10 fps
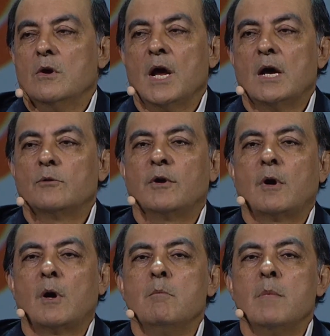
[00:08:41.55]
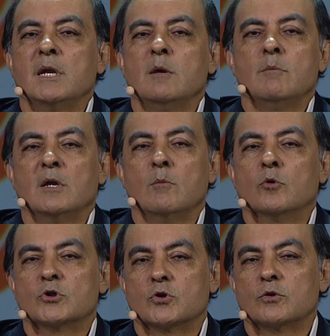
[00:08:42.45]
now there are many, many
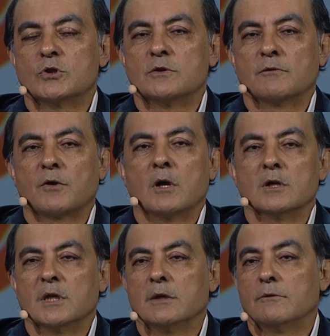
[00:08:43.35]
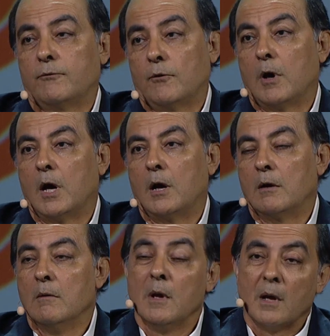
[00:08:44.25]
more sources of content for our